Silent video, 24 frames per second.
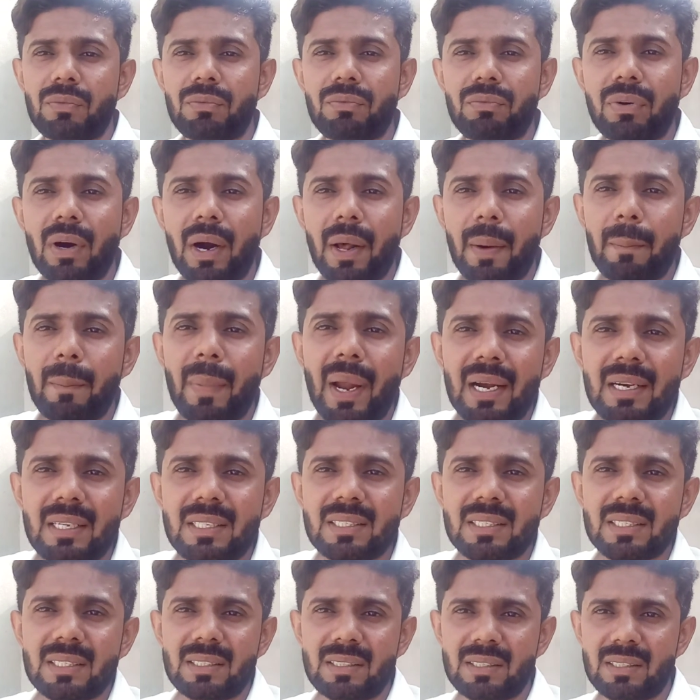for
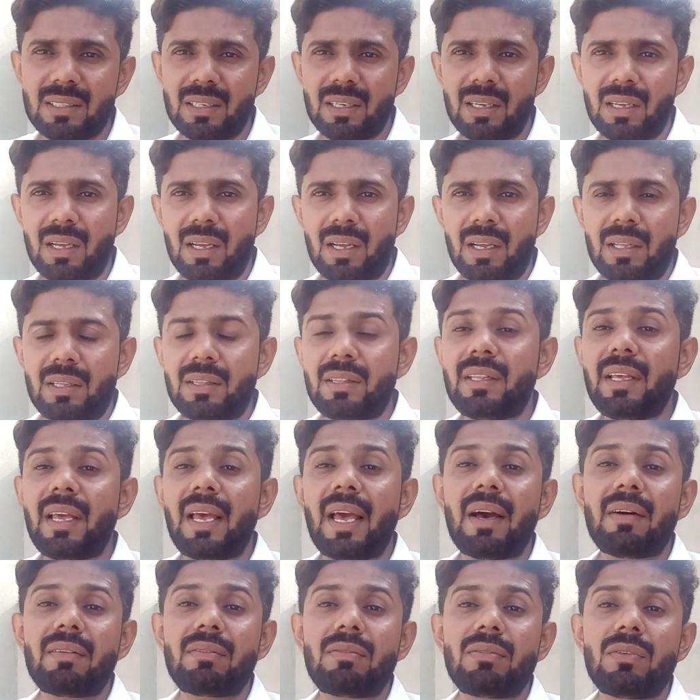medicine, they
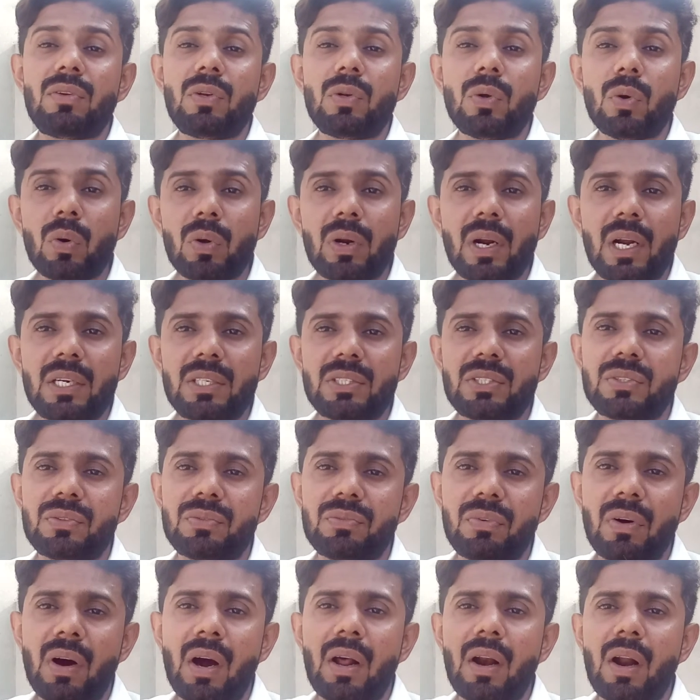have no rights
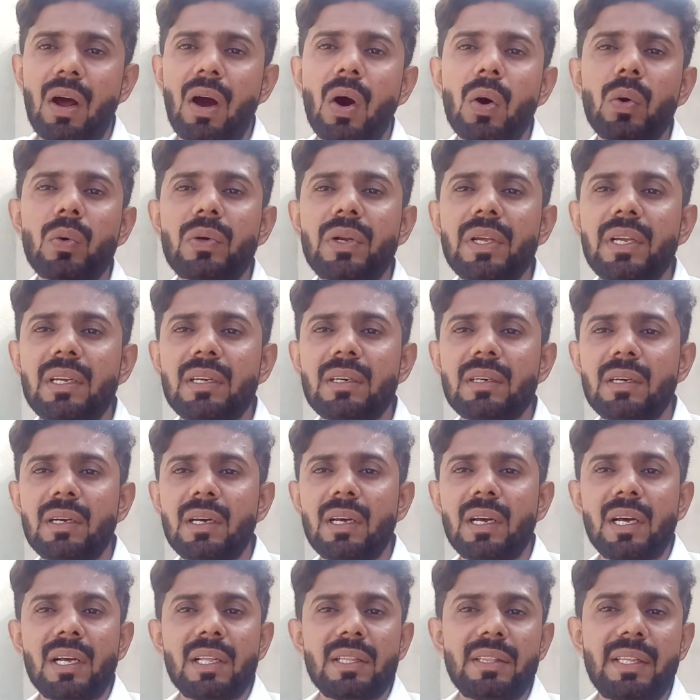for outing,
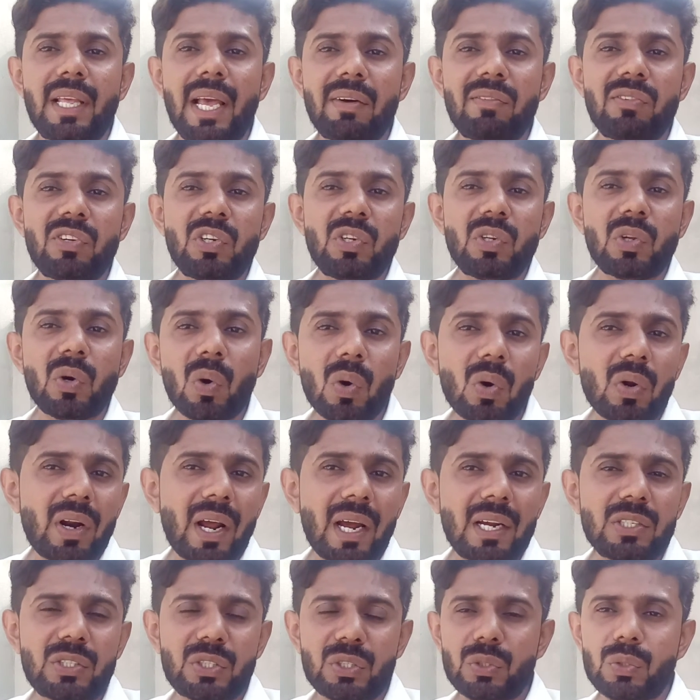they have no
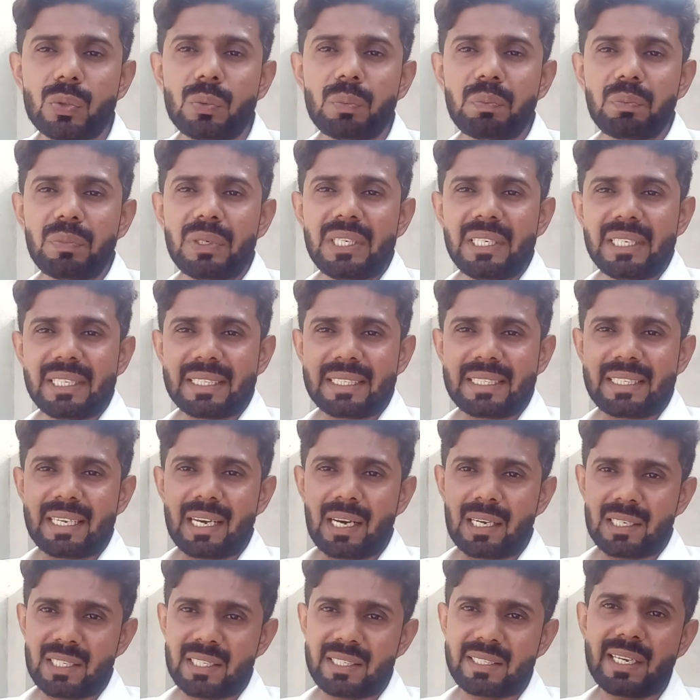rights to meet
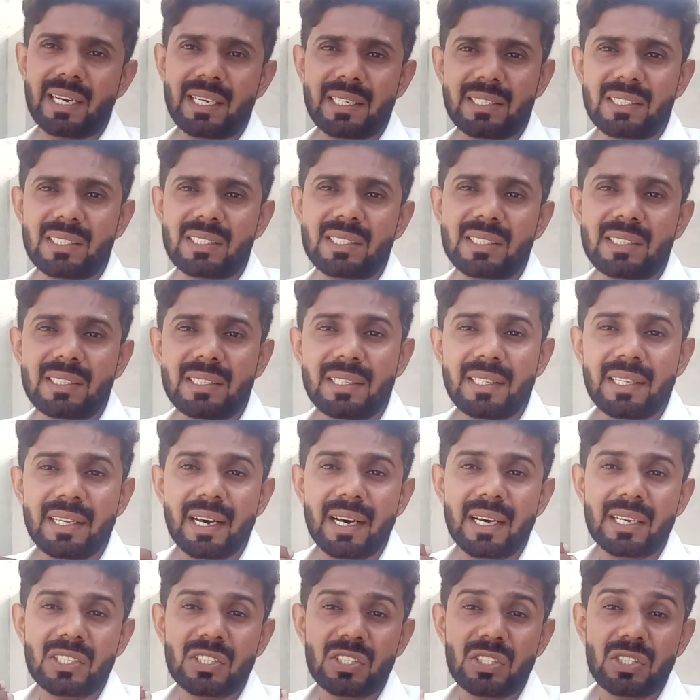their sons,
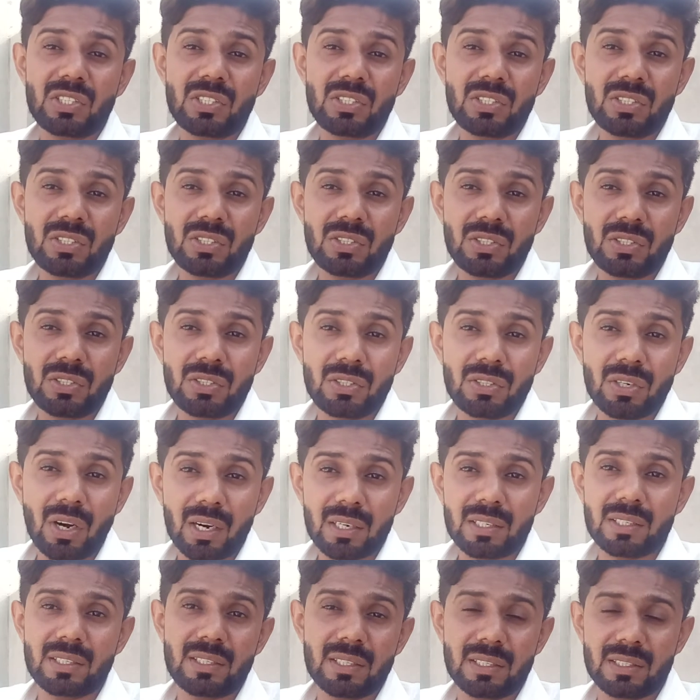their
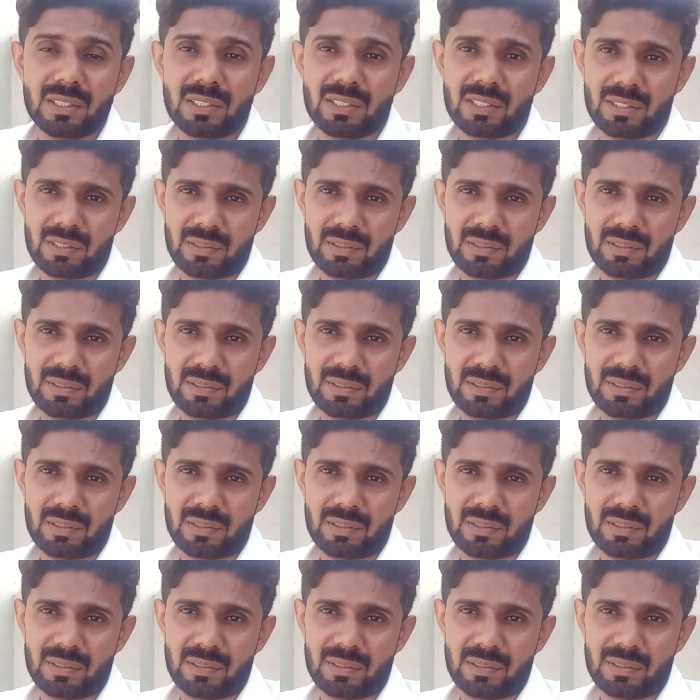daughters,